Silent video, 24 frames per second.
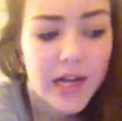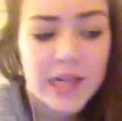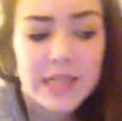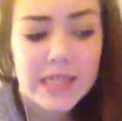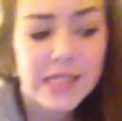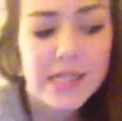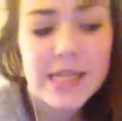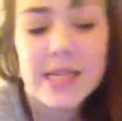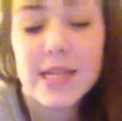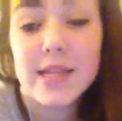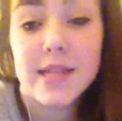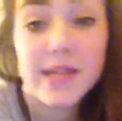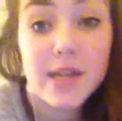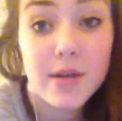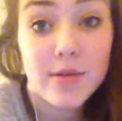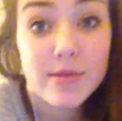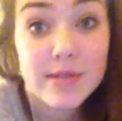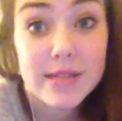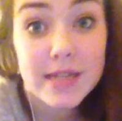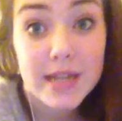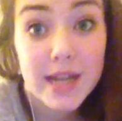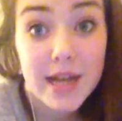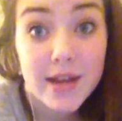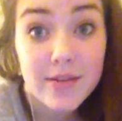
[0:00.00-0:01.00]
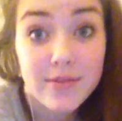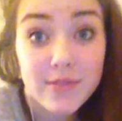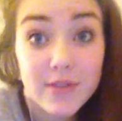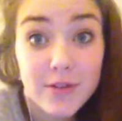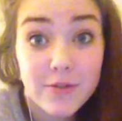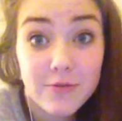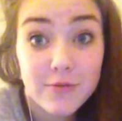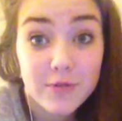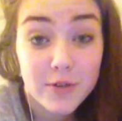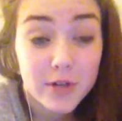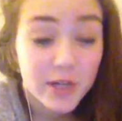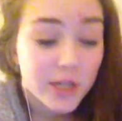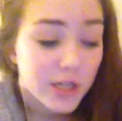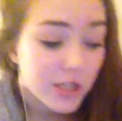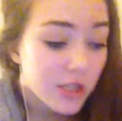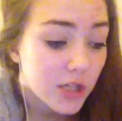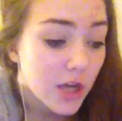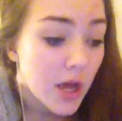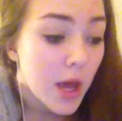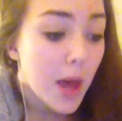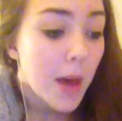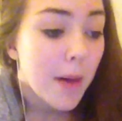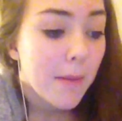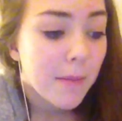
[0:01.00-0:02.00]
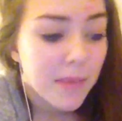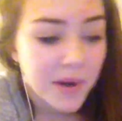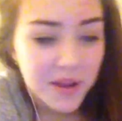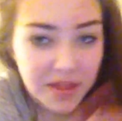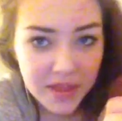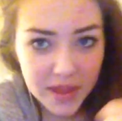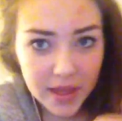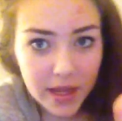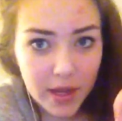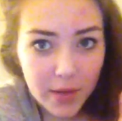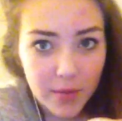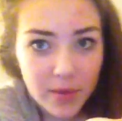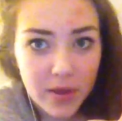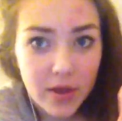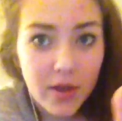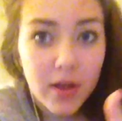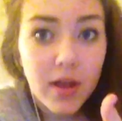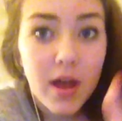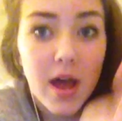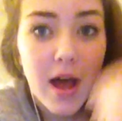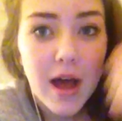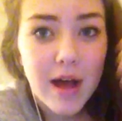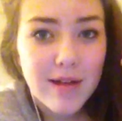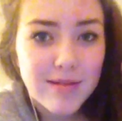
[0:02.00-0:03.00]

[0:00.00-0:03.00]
I didn't think that I was going to have enough footage, but I think I will.